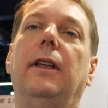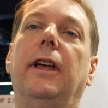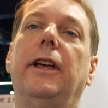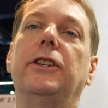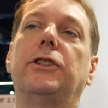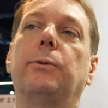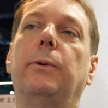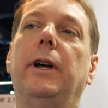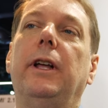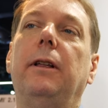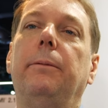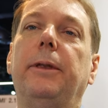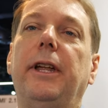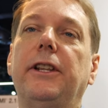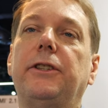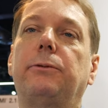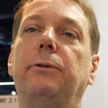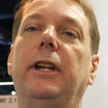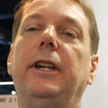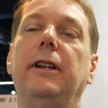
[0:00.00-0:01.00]
as well.
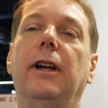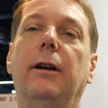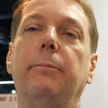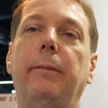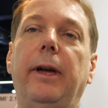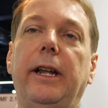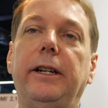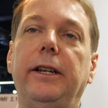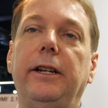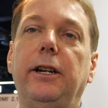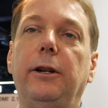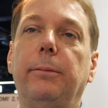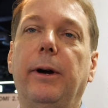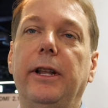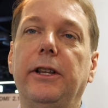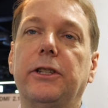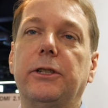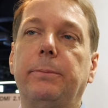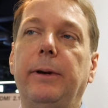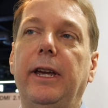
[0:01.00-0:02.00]
That's really not mandated
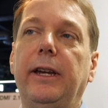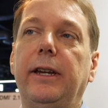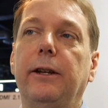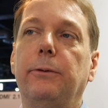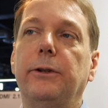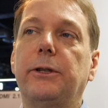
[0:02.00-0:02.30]
by the spec.